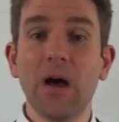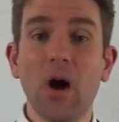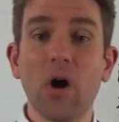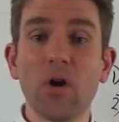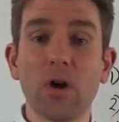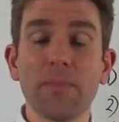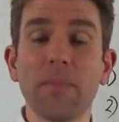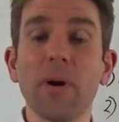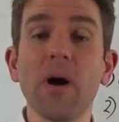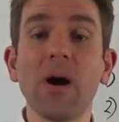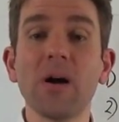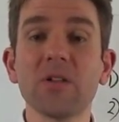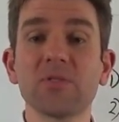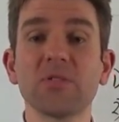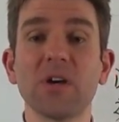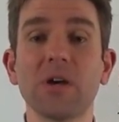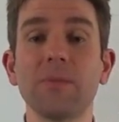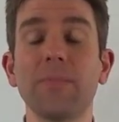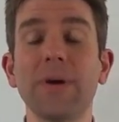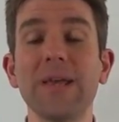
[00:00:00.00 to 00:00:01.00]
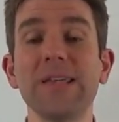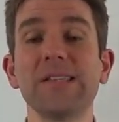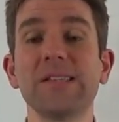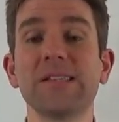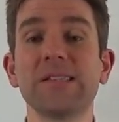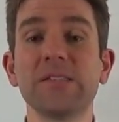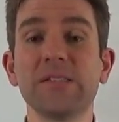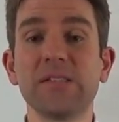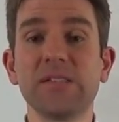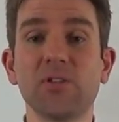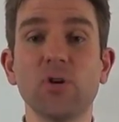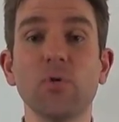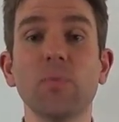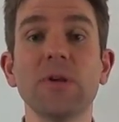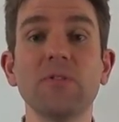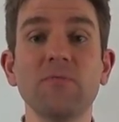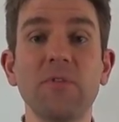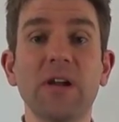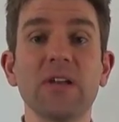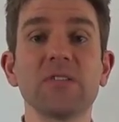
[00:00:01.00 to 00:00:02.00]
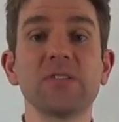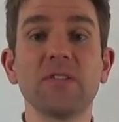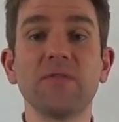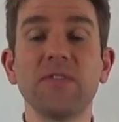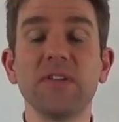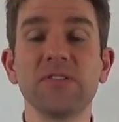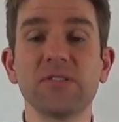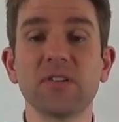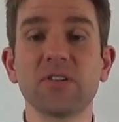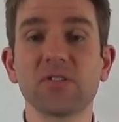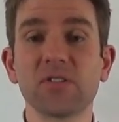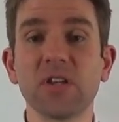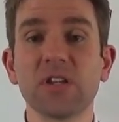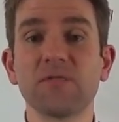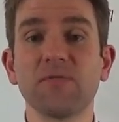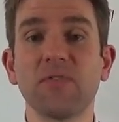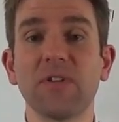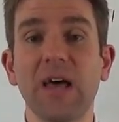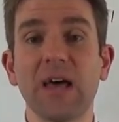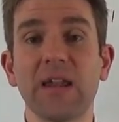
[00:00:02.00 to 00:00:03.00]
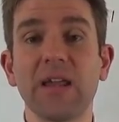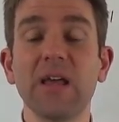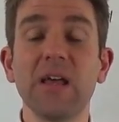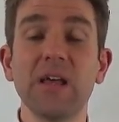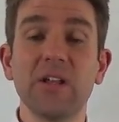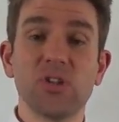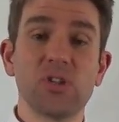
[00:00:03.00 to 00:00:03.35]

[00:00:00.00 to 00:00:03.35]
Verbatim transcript: on a part-time basis and still be relatively successful at it.